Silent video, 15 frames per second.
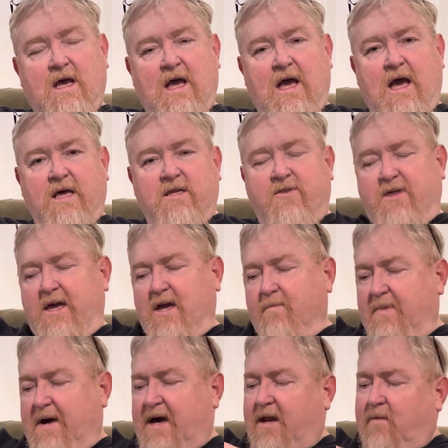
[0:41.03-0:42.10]
And the thing
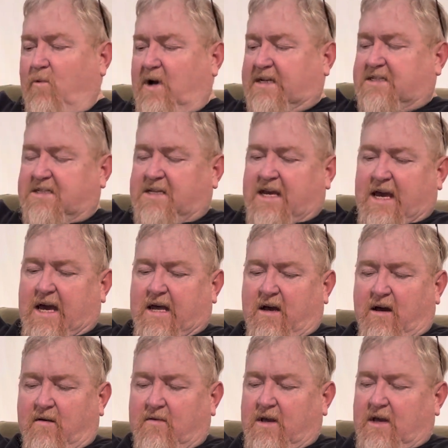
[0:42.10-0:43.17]
about him was he
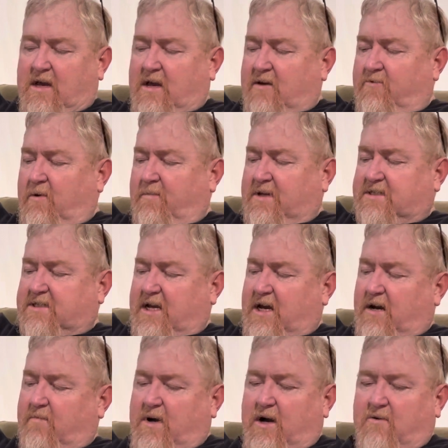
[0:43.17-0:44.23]
had from his
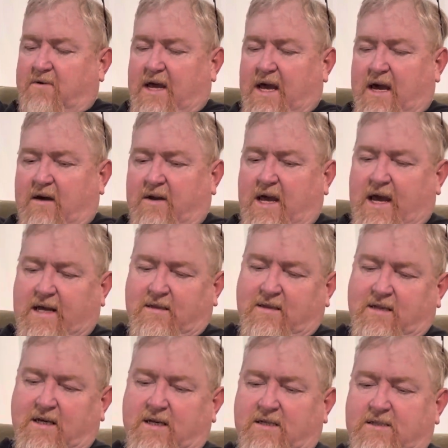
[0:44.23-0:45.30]
elbow down, he had
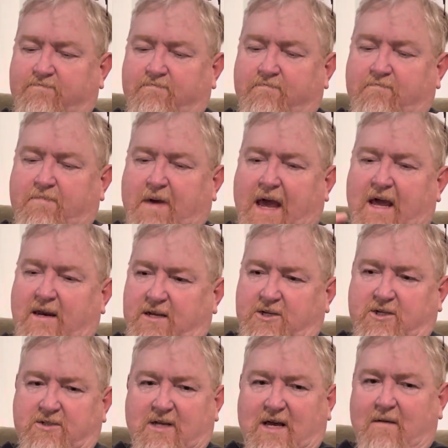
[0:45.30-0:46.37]
this
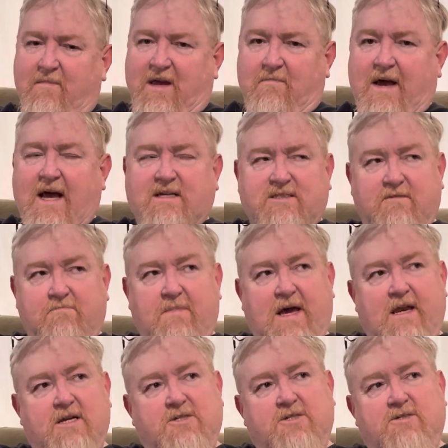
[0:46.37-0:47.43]
bandages. I mean, massive
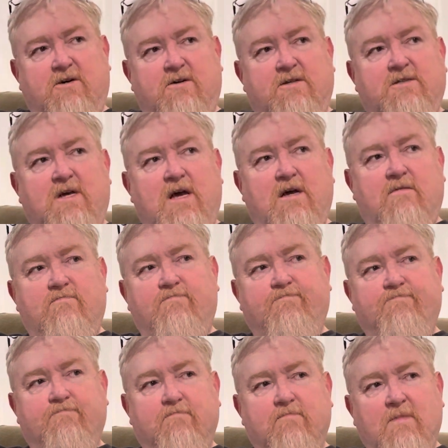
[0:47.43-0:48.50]
bandages on his hand.
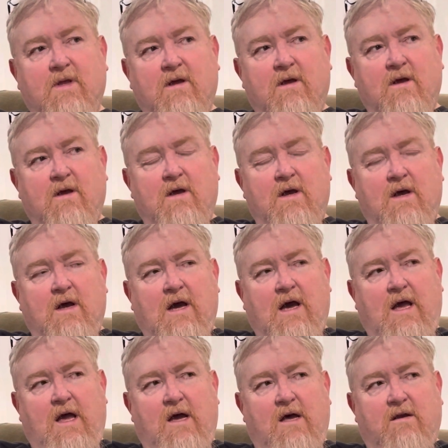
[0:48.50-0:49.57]

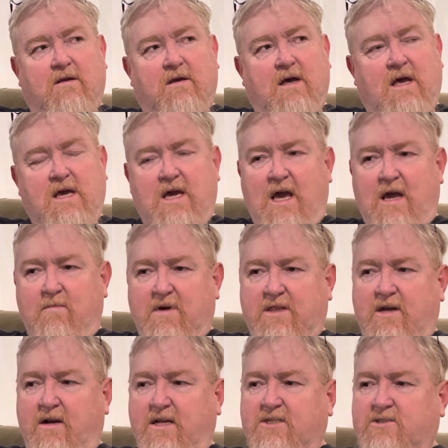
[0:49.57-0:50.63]
And he came in
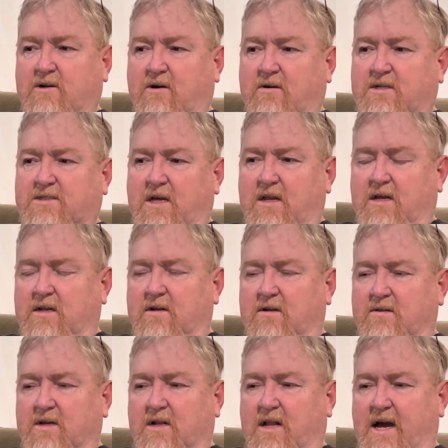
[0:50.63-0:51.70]
there and he started setting it on
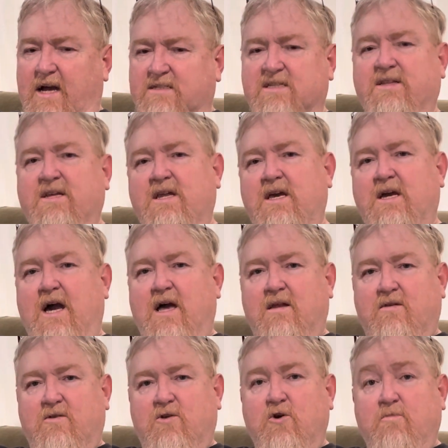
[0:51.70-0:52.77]
the class, and then he
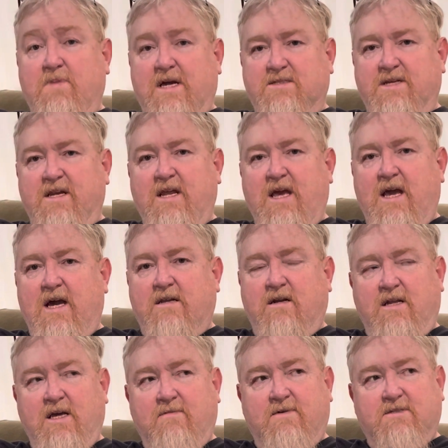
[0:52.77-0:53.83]
got too busy and he had to
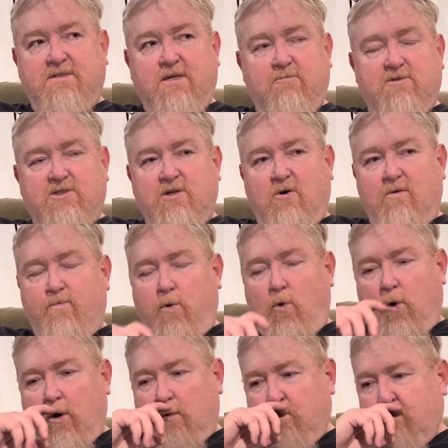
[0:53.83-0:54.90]
leave because he was so
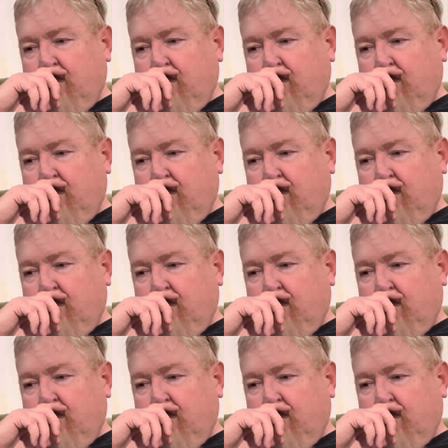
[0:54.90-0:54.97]
important.